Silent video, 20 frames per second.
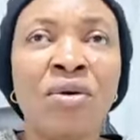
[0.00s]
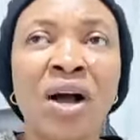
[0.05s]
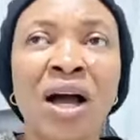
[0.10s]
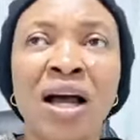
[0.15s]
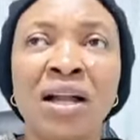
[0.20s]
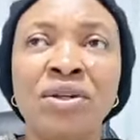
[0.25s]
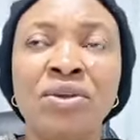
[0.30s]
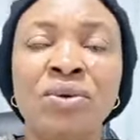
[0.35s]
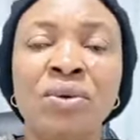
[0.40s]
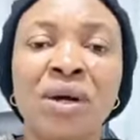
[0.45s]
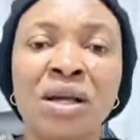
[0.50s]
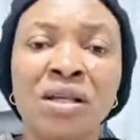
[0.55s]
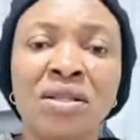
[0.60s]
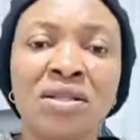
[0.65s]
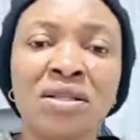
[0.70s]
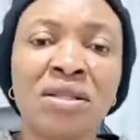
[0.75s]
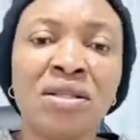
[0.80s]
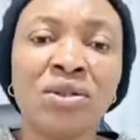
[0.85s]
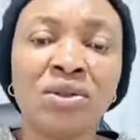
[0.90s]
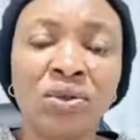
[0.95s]
and you can
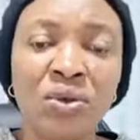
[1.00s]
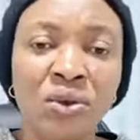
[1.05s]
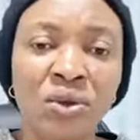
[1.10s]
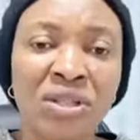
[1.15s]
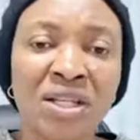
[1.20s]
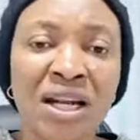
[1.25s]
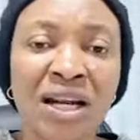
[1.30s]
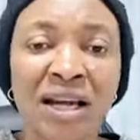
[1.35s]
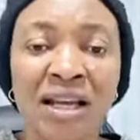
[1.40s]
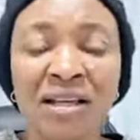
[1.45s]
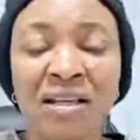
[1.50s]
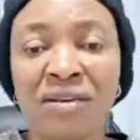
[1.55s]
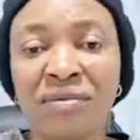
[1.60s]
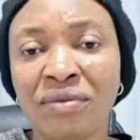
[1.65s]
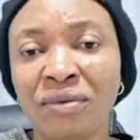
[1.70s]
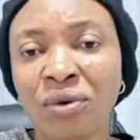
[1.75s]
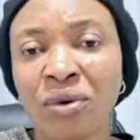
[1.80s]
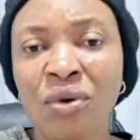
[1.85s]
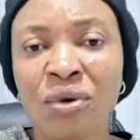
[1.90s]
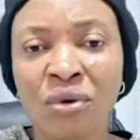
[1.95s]
see those that are
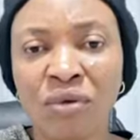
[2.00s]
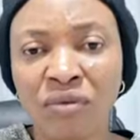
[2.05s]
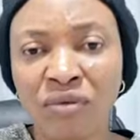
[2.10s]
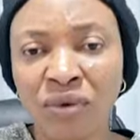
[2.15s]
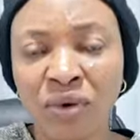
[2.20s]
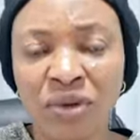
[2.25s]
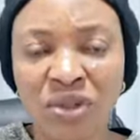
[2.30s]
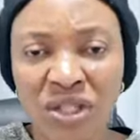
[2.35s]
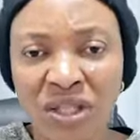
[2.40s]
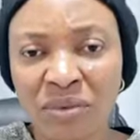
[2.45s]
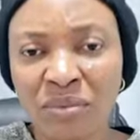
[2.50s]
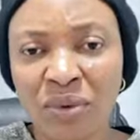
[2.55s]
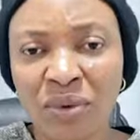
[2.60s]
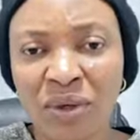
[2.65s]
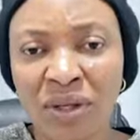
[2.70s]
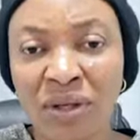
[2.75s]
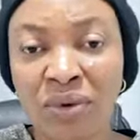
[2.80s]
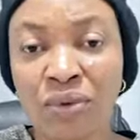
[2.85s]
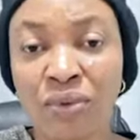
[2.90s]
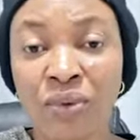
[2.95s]
even comfortable
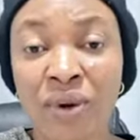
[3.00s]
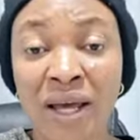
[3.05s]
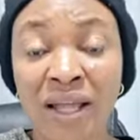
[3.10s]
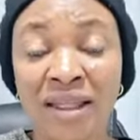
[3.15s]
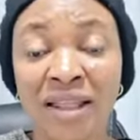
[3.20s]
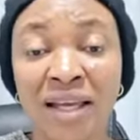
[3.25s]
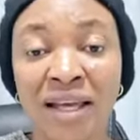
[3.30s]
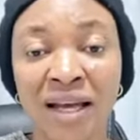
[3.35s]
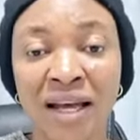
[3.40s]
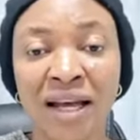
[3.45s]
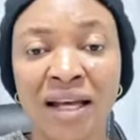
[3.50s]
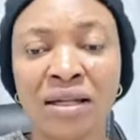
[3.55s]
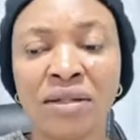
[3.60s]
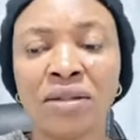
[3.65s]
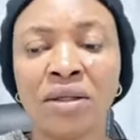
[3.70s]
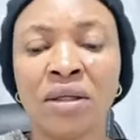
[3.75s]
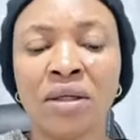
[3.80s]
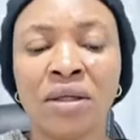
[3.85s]
in where they are,